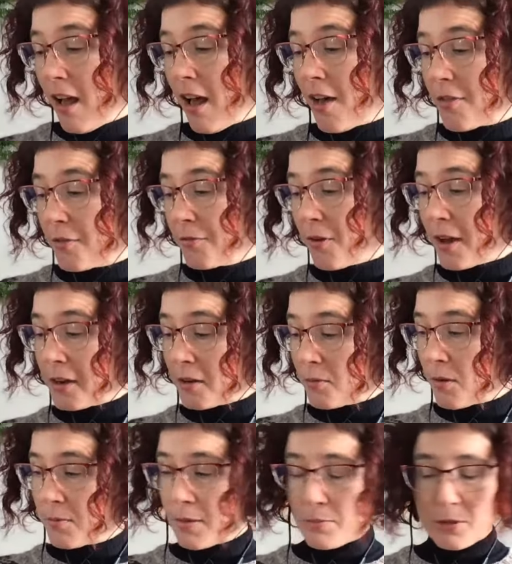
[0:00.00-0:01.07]
And final
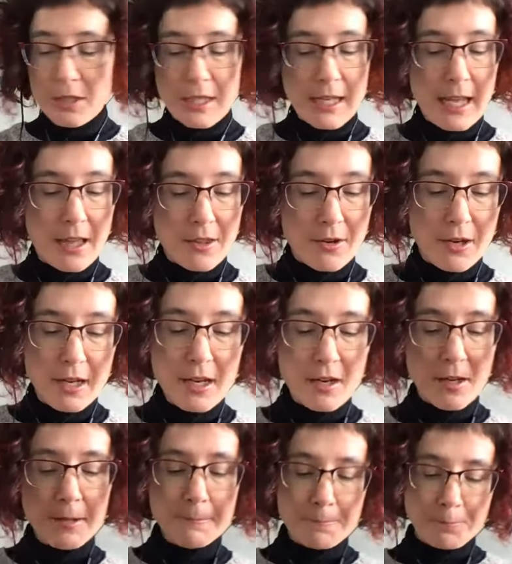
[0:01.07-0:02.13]
one we put together
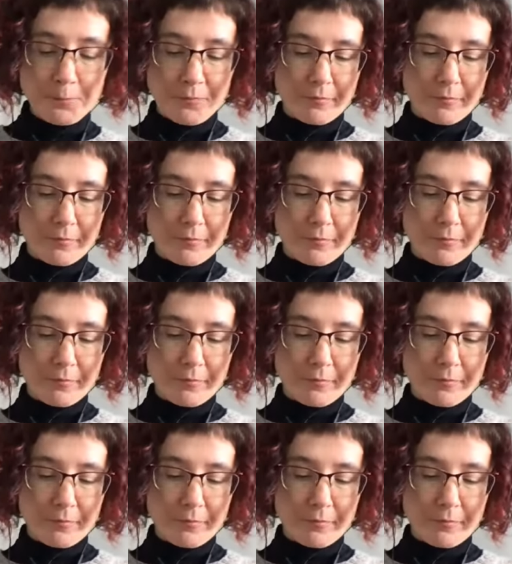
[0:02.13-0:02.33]
here